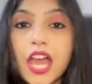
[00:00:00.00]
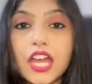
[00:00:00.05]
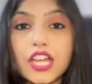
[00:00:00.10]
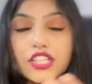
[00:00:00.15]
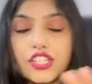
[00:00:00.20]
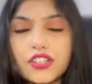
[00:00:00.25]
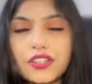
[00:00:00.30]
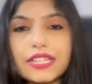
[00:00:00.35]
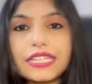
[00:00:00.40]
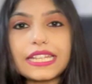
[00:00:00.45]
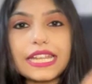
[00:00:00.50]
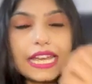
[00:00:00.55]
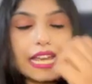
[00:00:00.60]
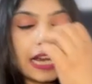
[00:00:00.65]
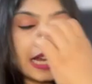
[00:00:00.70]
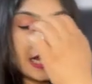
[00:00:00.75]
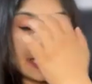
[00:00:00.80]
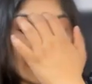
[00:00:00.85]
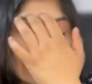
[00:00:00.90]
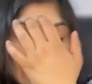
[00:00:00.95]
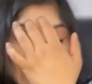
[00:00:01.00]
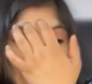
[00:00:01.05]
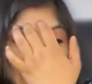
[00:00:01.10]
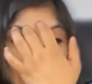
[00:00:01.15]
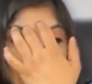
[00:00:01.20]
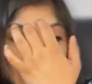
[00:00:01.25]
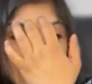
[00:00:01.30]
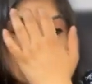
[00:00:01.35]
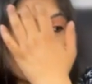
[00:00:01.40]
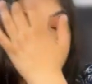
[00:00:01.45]
During the
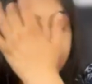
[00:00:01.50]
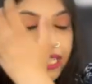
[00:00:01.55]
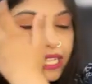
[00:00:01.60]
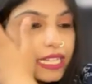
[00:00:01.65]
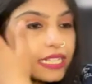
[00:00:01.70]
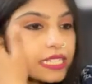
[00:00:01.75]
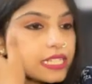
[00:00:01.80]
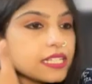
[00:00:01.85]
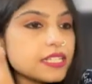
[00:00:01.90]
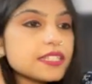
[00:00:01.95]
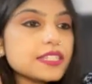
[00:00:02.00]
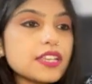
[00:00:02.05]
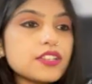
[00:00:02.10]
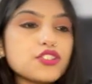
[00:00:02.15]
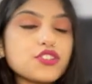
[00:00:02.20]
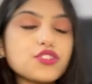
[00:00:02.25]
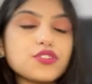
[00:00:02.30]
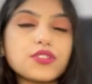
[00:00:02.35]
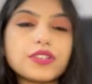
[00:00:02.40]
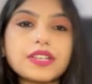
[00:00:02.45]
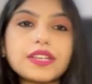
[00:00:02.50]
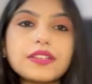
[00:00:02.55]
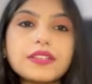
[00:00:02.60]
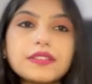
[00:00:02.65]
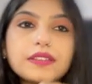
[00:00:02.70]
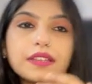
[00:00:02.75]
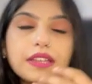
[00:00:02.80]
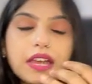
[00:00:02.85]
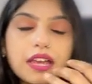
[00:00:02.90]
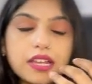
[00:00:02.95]
early 18th century,
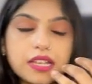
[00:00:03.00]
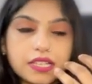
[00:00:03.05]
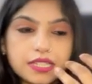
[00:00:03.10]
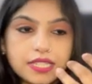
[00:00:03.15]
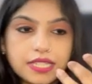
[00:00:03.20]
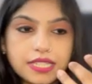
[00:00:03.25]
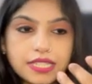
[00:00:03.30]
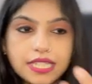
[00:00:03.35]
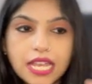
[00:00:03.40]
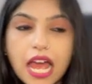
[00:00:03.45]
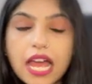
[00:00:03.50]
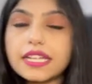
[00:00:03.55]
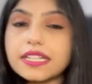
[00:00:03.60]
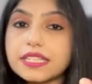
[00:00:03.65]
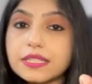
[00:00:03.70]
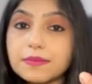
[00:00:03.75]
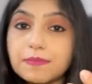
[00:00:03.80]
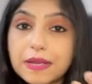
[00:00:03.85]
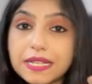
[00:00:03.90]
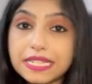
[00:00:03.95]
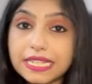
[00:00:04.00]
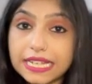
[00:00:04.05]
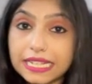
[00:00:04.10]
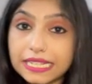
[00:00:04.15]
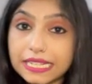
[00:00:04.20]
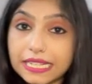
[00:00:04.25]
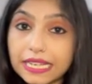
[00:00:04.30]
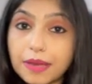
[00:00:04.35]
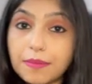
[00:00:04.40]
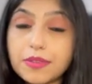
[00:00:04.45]
science,
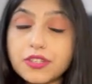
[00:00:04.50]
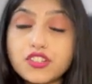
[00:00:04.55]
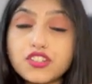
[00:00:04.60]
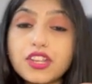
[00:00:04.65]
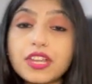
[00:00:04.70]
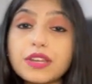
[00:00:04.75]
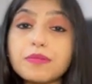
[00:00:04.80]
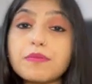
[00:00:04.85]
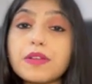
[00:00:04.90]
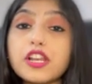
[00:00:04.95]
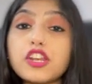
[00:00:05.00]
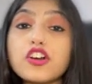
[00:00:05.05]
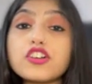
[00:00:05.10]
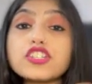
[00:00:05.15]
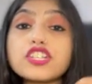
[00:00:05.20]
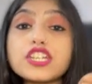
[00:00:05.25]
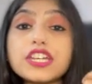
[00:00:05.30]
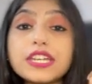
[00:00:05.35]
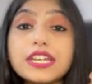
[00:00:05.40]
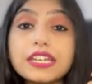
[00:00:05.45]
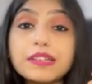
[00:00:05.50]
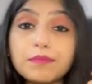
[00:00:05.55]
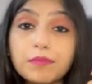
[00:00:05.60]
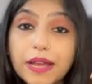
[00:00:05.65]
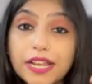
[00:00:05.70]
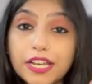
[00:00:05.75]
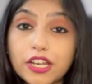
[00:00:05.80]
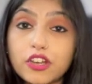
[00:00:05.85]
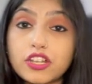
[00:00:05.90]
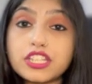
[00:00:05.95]
basically chemistry and
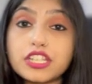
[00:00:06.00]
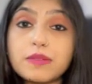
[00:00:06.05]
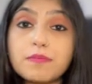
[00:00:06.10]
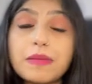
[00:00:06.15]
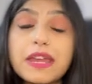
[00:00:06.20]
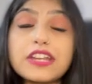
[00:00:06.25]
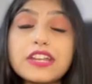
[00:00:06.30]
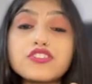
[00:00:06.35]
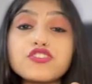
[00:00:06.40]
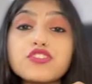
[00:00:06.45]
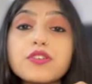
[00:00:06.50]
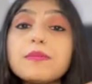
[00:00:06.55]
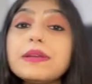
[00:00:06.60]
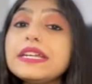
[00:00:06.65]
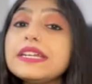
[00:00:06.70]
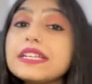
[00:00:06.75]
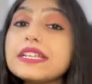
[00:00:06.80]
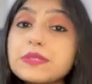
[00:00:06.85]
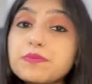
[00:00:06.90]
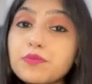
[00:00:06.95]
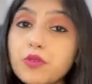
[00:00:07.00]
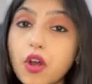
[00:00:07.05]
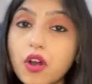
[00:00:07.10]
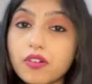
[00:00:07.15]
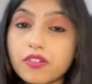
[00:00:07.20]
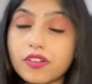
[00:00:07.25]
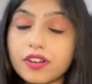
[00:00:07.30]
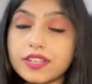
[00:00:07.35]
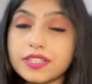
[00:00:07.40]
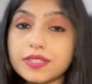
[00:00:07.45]
biology made tremendous
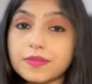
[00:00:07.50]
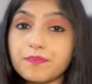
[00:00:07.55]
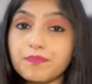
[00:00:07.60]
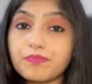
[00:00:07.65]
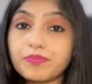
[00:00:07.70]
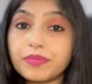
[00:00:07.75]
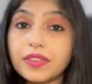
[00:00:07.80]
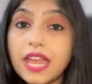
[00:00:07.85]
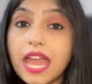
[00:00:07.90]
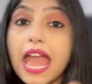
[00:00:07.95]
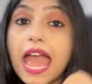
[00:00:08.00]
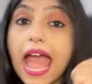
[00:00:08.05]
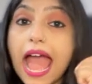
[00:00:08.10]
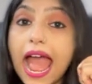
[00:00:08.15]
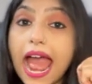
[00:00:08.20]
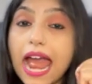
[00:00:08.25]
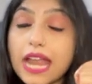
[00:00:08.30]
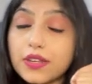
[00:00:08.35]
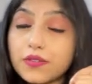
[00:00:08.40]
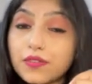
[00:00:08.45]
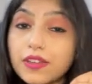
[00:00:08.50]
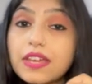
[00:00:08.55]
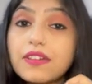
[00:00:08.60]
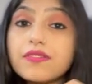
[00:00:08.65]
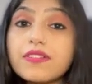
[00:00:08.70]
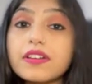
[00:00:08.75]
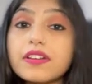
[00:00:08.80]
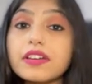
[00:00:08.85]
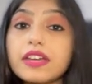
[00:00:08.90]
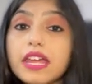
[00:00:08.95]
progress. And we
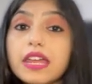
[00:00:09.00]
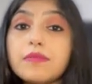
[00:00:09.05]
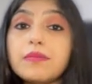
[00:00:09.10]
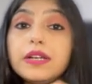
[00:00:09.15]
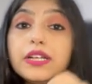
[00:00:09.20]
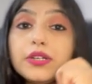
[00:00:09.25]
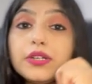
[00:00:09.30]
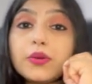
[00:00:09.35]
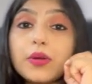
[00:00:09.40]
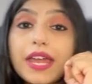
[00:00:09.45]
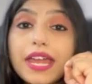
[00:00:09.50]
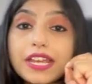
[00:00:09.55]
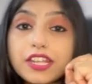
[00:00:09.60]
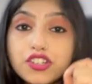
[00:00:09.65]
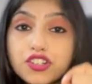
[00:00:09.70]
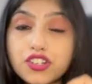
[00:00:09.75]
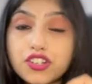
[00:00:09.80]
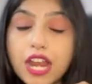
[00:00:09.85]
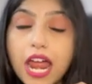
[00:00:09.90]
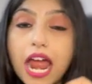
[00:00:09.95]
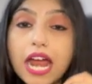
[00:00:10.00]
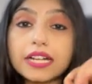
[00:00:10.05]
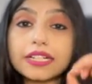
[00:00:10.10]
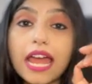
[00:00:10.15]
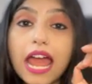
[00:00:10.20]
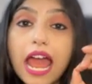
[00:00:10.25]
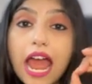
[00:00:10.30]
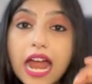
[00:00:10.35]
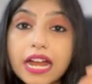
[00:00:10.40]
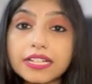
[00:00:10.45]
were able to extract
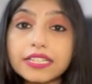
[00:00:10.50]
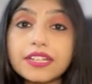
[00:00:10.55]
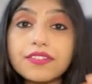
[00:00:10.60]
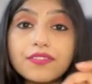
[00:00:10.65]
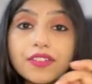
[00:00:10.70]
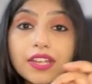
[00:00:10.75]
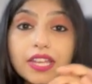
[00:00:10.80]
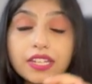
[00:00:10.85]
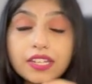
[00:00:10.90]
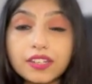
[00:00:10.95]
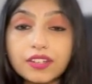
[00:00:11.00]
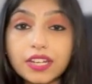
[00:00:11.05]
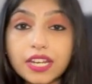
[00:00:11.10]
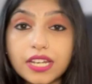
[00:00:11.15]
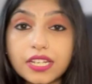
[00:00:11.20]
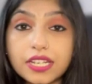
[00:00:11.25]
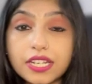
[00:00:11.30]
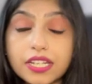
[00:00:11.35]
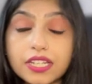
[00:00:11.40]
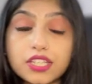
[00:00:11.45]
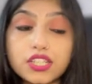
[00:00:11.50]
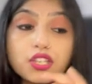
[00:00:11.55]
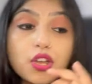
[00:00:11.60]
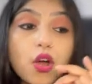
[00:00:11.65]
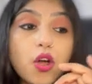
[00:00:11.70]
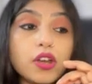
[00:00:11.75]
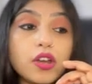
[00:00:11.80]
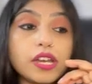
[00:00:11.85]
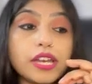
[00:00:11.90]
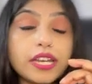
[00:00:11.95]
active ingredients
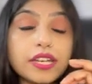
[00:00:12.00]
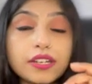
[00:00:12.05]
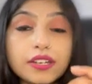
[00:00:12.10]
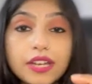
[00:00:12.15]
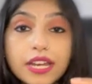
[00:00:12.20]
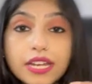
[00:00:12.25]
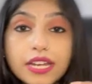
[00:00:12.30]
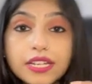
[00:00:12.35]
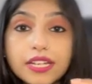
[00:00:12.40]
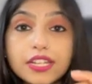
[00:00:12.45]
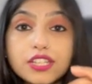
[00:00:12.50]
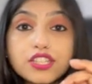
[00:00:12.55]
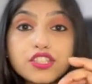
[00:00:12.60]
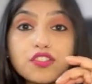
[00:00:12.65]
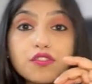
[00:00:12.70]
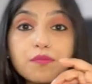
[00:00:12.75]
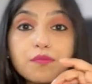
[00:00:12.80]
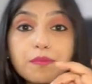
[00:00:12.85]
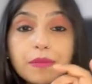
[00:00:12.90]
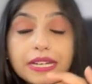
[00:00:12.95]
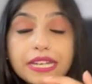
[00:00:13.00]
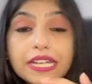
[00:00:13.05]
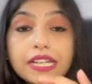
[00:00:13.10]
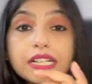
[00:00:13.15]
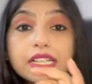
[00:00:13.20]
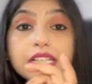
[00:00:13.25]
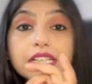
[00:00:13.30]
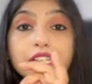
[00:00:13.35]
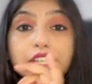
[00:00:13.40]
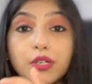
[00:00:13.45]
or ingredients of
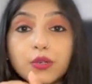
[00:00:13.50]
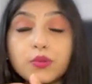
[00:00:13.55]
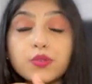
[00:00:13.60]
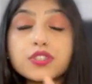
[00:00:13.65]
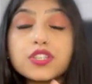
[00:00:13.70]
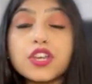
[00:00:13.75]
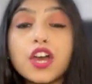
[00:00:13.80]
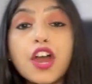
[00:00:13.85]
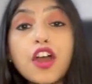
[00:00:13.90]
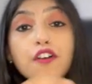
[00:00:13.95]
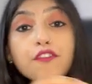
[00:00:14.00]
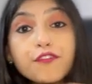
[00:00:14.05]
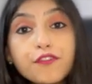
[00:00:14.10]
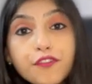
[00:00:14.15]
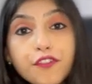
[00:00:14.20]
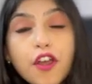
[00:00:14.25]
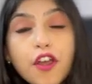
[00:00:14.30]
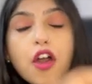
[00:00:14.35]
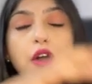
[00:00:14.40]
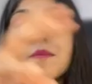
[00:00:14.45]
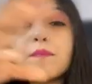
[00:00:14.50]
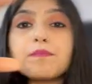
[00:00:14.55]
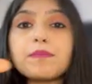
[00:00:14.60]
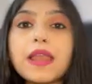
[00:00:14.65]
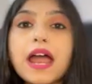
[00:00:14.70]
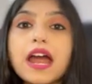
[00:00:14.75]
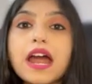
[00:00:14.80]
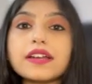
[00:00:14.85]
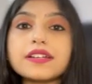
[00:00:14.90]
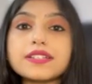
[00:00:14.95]
medical use from
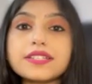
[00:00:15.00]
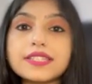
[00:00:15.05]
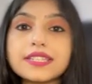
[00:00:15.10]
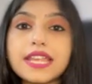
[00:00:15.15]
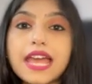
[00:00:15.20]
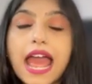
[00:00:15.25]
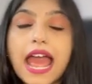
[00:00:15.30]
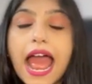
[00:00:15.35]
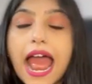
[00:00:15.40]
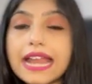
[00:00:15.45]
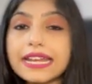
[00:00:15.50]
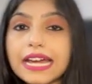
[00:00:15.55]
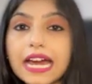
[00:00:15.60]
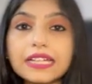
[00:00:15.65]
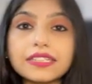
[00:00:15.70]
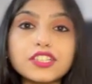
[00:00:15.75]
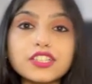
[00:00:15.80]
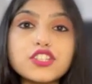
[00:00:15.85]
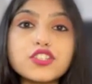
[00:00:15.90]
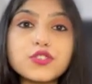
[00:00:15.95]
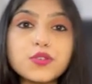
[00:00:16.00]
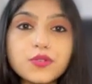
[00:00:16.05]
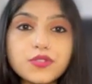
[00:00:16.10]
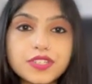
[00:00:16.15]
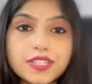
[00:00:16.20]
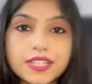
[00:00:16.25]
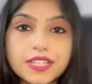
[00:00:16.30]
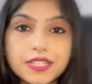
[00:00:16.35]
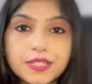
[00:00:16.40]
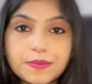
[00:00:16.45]
plants and other
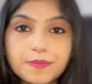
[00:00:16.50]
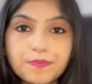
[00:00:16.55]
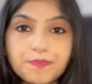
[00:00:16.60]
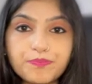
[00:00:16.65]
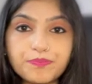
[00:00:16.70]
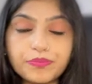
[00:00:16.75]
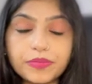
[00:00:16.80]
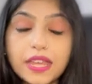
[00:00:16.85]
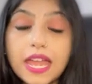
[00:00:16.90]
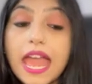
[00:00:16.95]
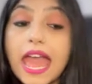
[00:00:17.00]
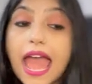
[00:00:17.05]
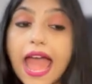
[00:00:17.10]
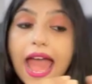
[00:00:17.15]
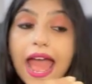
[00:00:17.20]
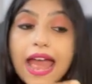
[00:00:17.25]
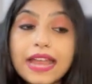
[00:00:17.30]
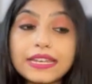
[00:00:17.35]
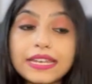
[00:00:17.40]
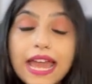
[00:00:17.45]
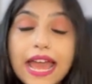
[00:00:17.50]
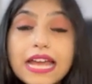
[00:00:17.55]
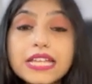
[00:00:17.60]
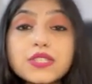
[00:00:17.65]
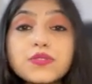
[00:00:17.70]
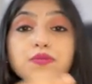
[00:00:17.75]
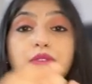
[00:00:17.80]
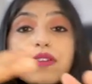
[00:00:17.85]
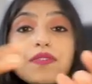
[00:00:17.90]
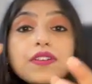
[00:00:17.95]
sources. And
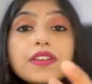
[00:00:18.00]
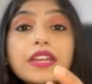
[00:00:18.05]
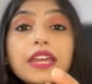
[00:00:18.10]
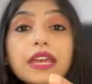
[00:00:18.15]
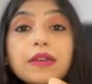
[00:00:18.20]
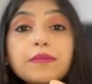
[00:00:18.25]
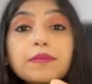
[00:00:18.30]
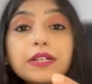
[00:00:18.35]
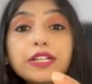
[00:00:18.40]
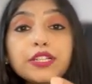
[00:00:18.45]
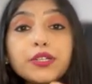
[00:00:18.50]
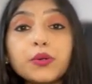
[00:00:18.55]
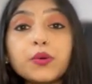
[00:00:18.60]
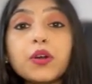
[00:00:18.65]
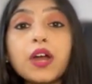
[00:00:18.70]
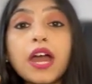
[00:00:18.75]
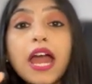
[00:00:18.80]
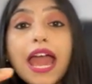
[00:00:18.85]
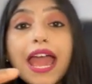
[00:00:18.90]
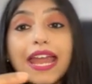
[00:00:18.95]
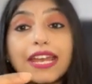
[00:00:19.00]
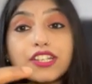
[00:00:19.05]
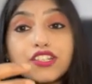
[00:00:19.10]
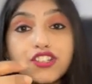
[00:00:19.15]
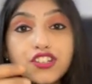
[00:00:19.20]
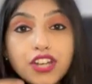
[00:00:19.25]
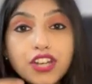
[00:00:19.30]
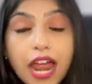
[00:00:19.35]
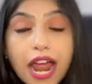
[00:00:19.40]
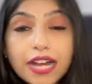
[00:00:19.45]
as we were able to
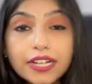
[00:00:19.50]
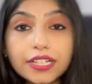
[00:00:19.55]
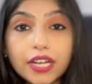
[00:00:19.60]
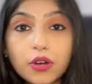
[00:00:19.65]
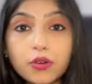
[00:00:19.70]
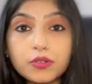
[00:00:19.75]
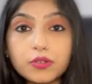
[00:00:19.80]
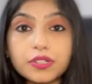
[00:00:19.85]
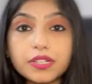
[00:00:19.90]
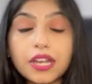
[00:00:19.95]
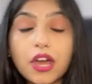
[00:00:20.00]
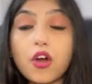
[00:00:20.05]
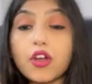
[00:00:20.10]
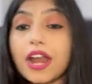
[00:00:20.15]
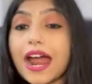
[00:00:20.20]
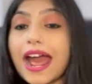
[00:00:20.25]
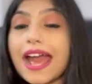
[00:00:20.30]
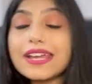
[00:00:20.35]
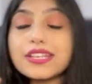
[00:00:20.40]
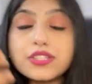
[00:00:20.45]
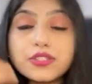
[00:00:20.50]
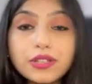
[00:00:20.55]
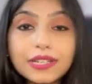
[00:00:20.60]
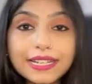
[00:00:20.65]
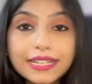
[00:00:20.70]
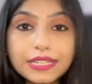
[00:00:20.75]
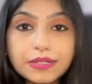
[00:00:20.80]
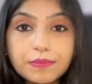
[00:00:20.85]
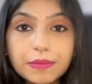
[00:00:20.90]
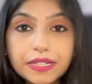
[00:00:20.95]
extract out or
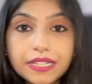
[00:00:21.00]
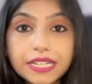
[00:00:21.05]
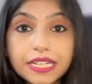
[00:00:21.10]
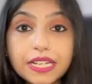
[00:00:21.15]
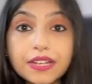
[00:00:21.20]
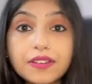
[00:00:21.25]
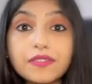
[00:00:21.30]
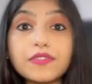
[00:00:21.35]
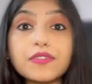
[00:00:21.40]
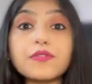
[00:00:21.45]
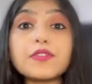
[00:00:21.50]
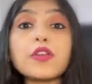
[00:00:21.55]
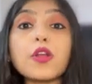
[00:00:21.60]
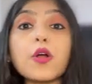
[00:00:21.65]
isolate material, we were